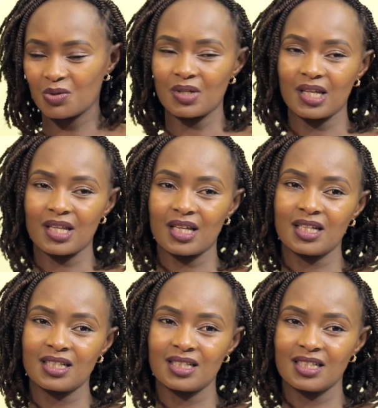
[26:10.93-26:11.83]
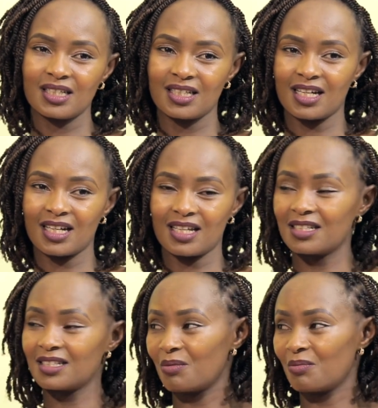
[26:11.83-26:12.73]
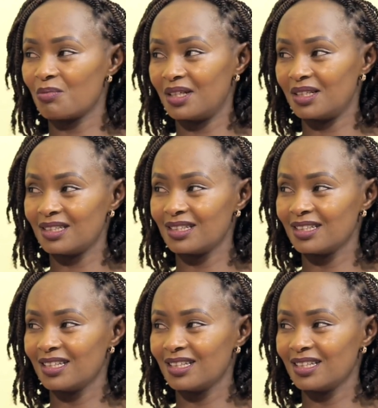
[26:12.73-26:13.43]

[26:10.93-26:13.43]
together at the same pace.